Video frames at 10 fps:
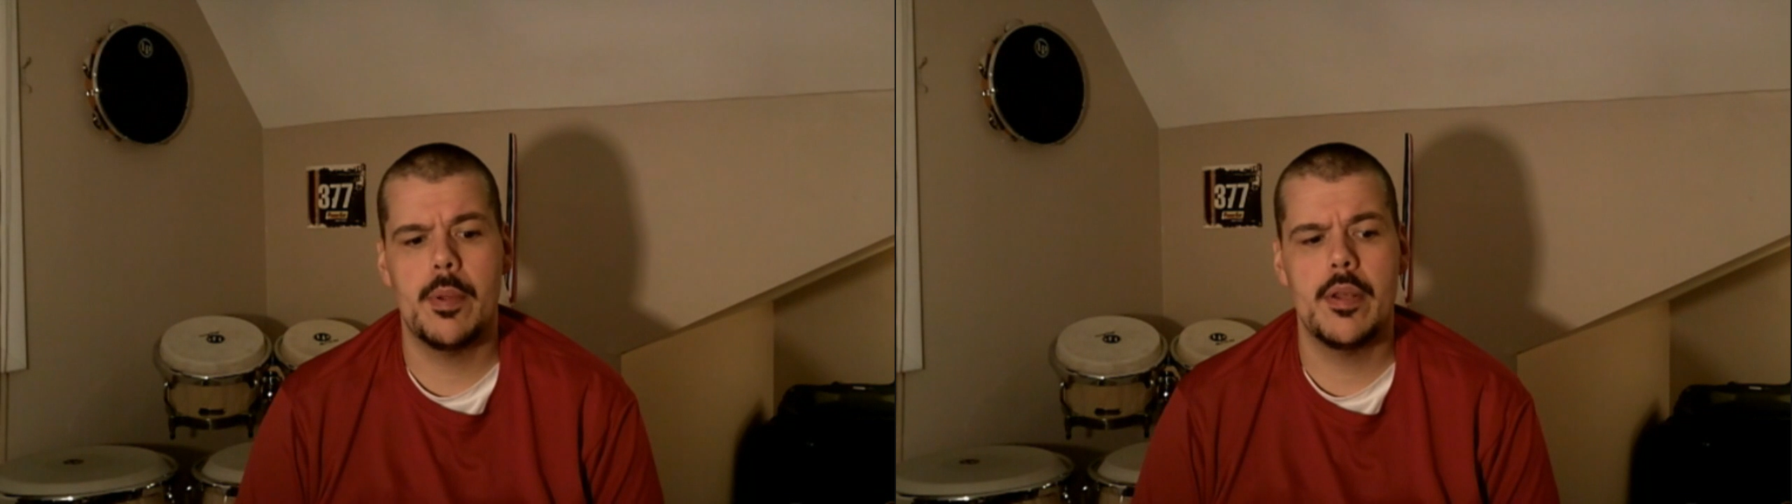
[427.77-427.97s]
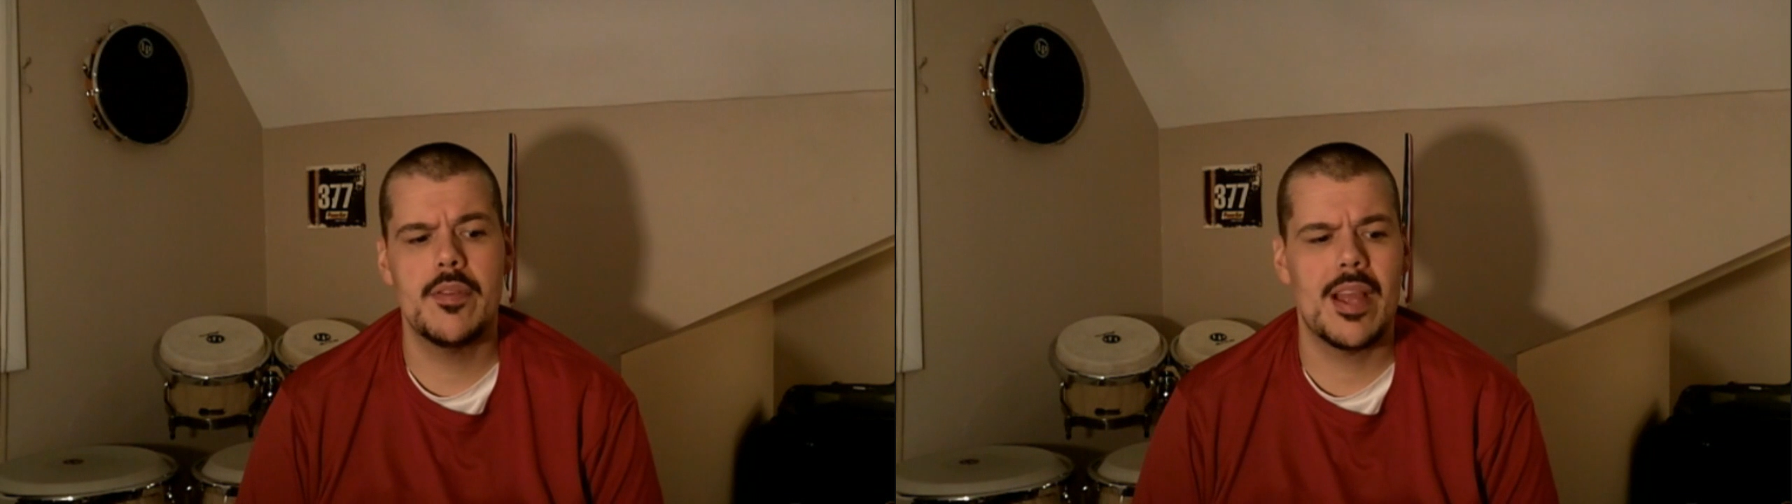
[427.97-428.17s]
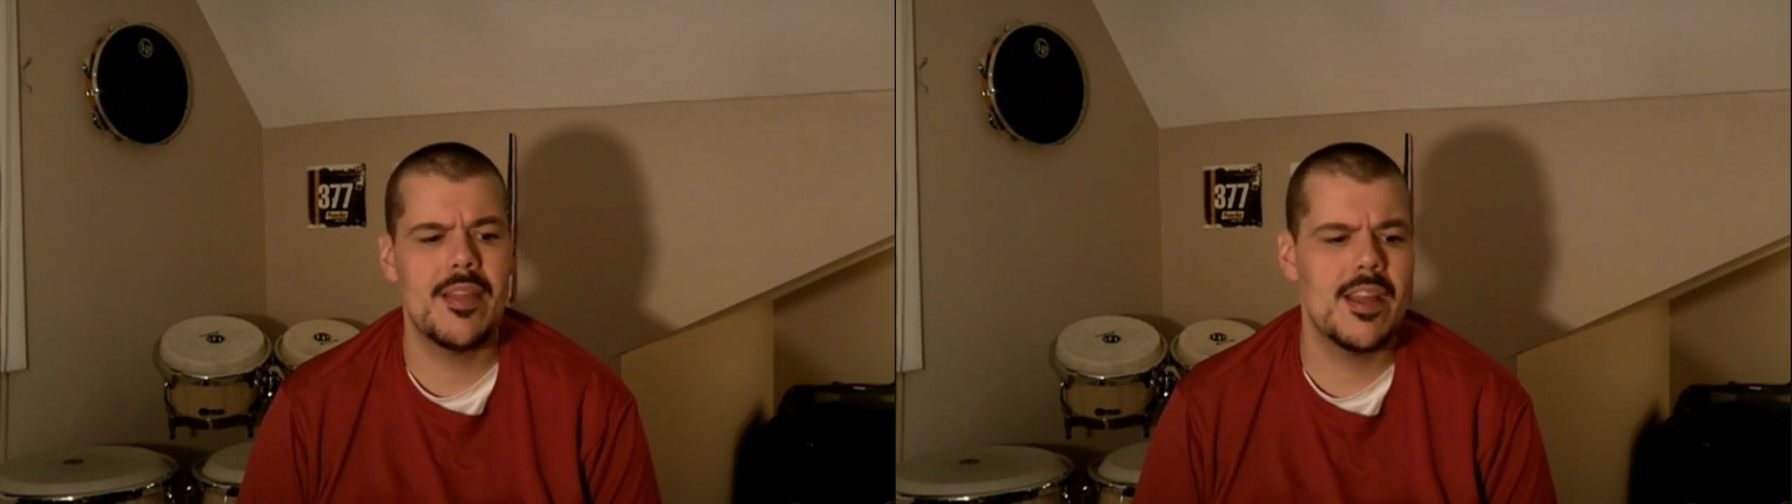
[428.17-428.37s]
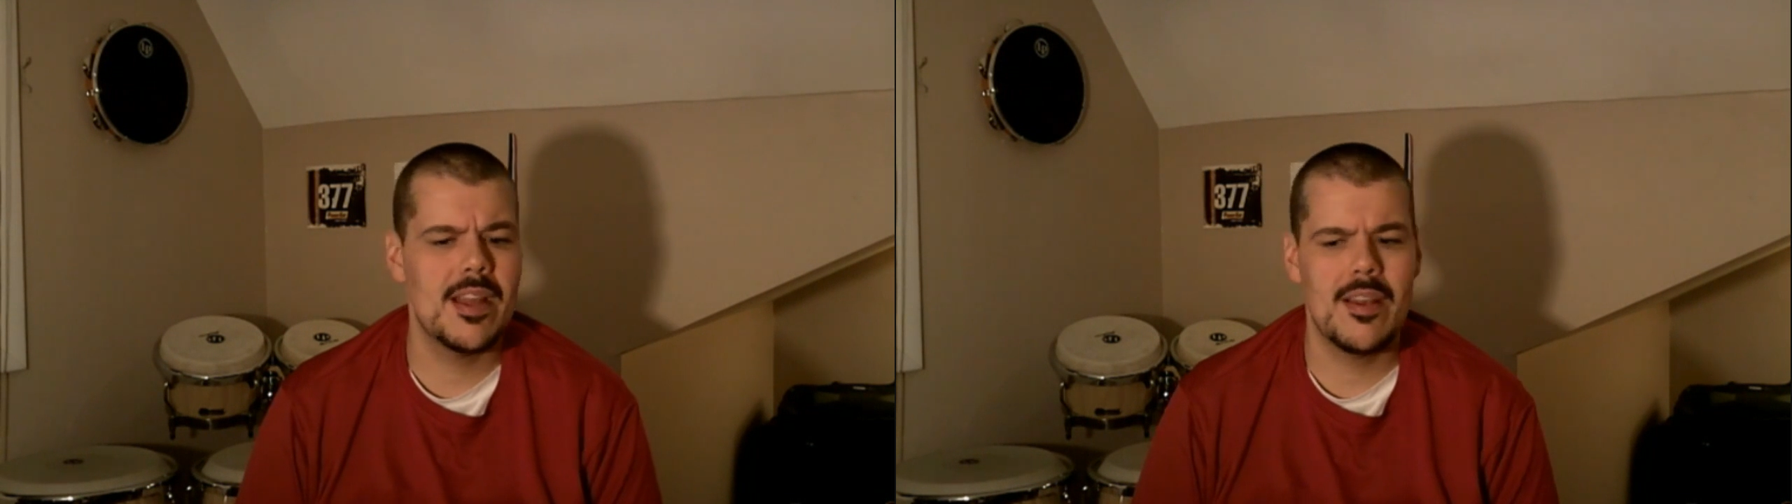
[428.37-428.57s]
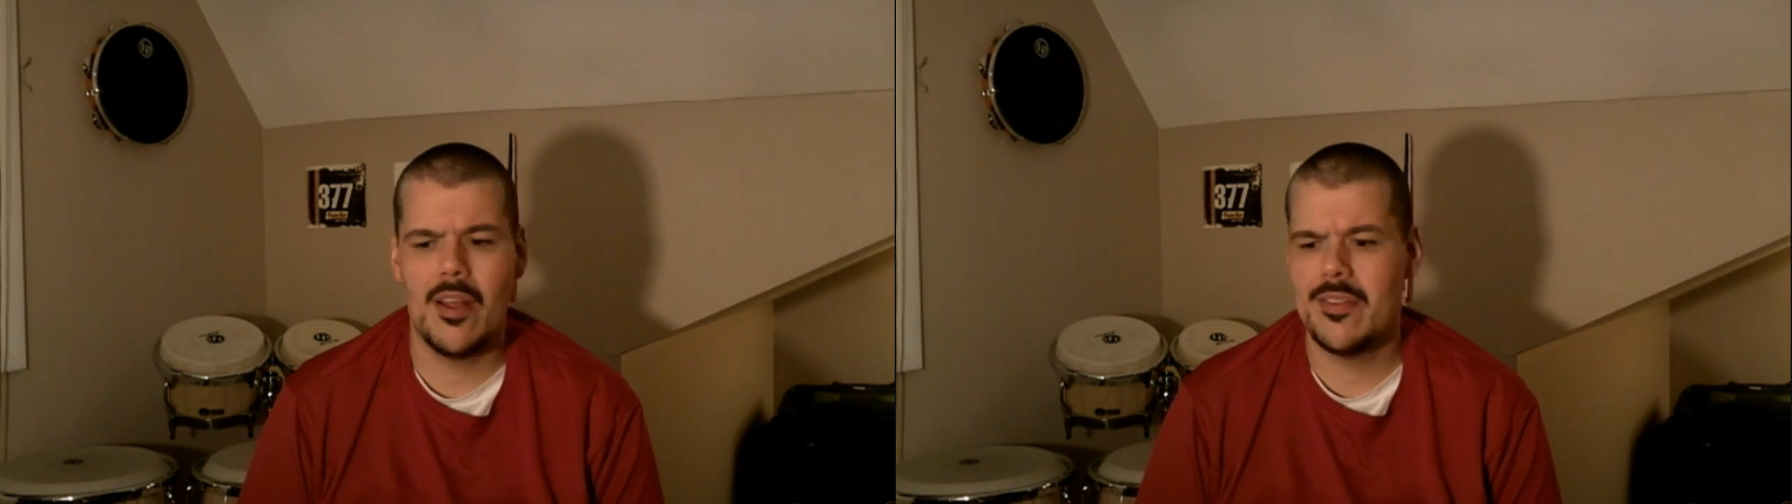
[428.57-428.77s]
but it's like I think
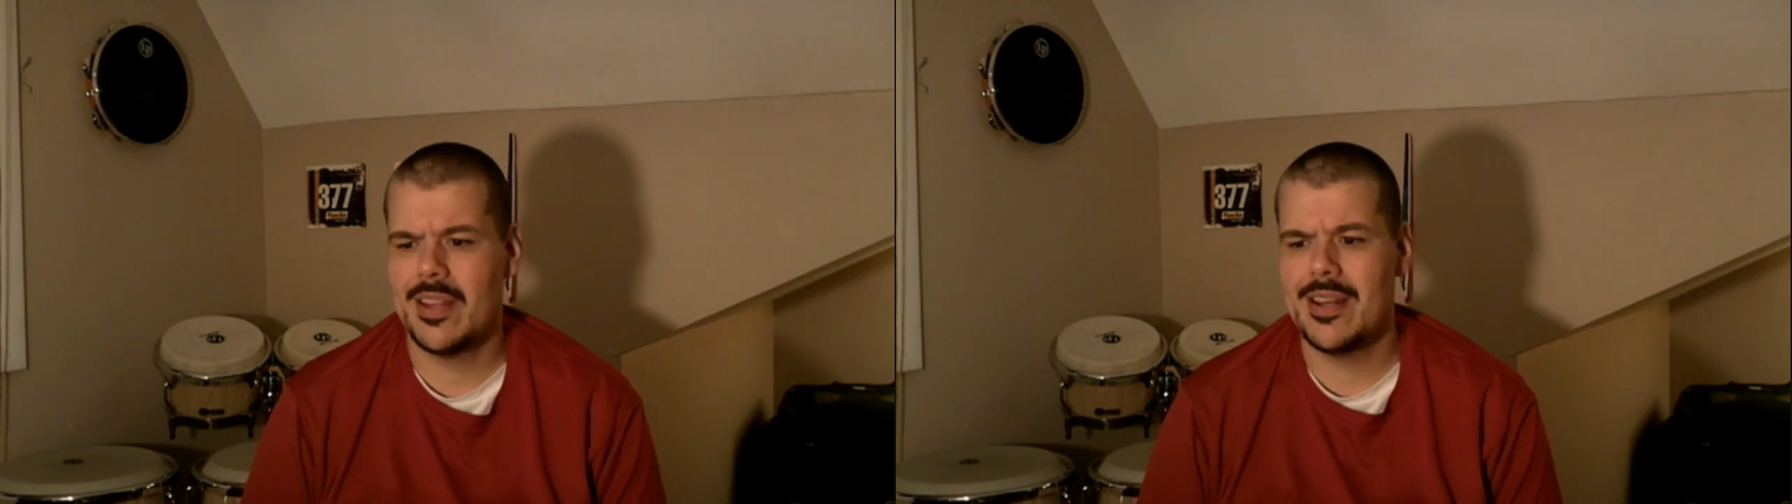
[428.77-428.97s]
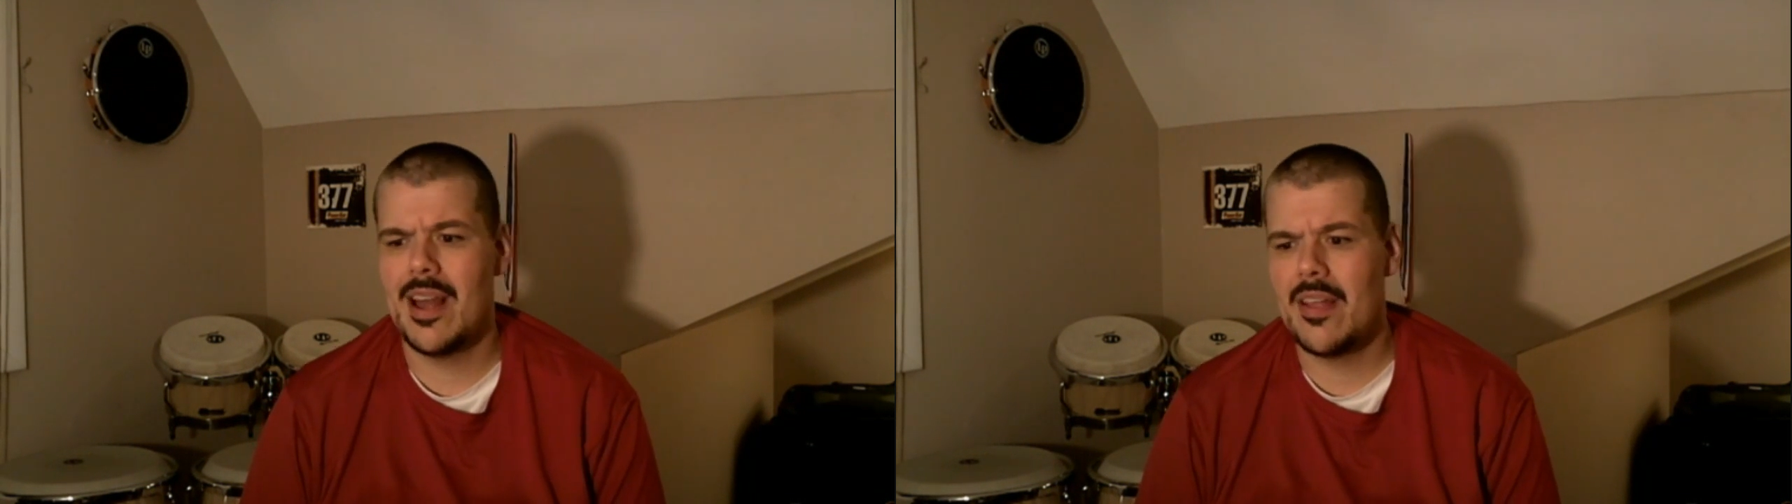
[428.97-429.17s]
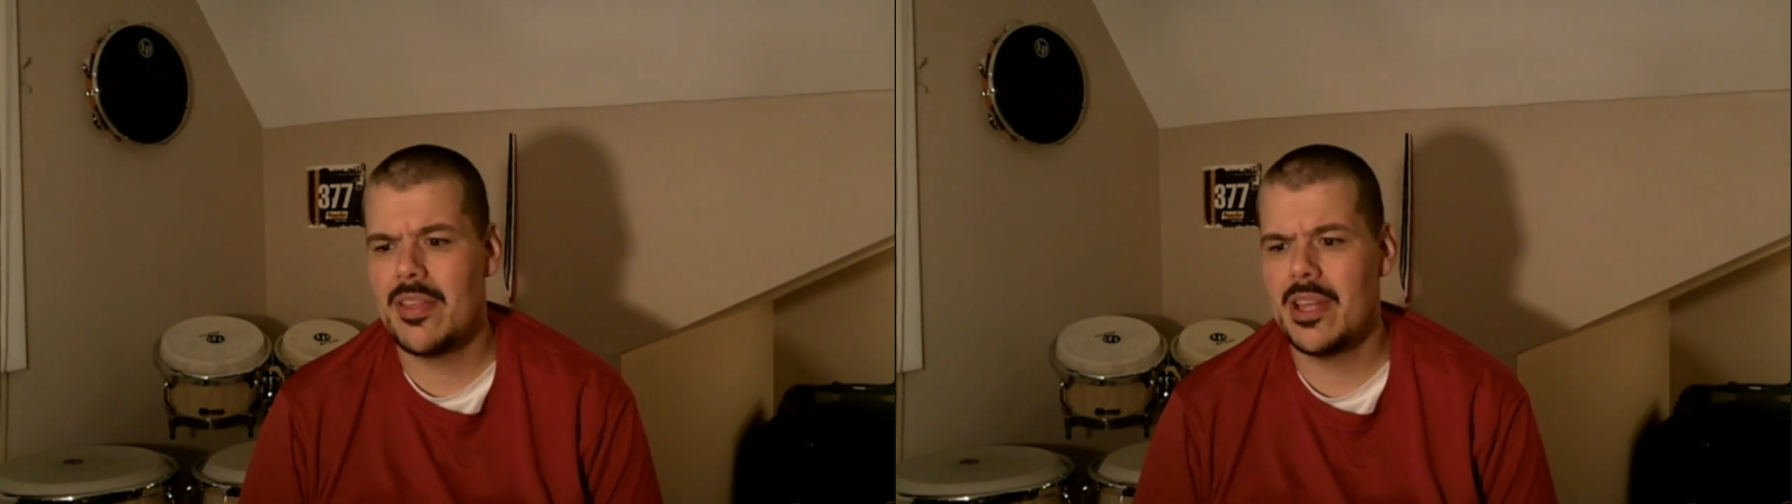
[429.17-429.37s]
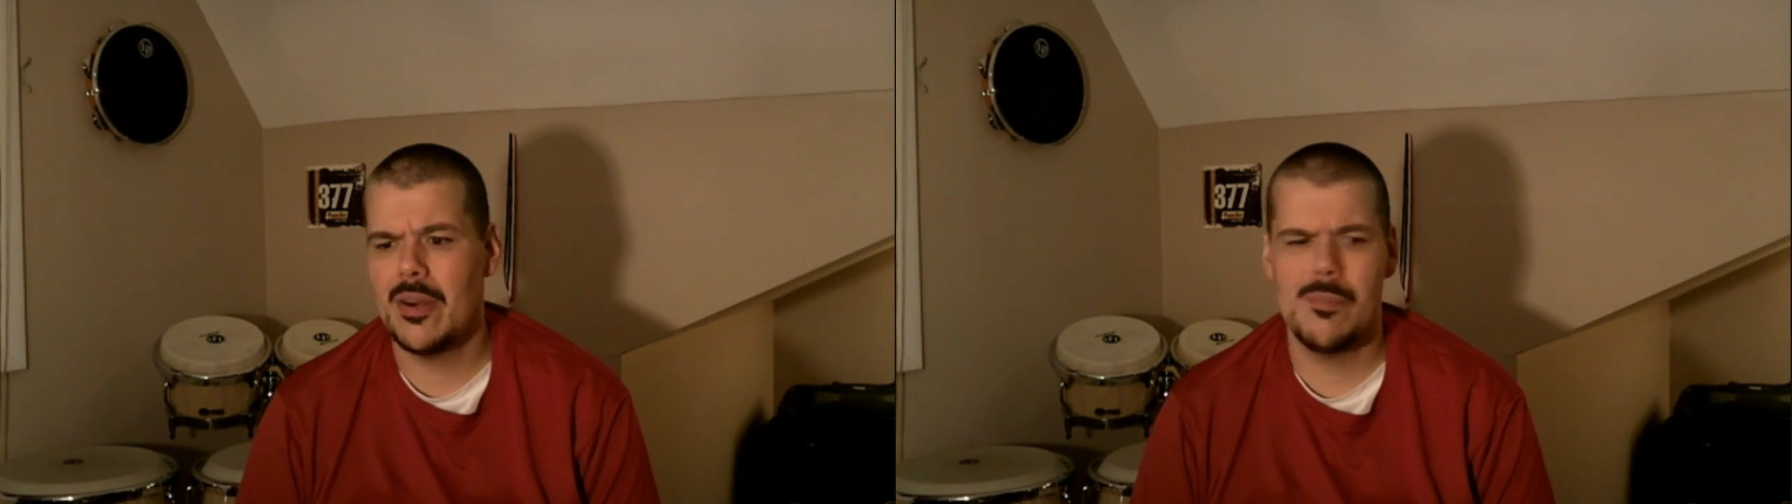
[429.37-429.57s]
I'd lost like nothing,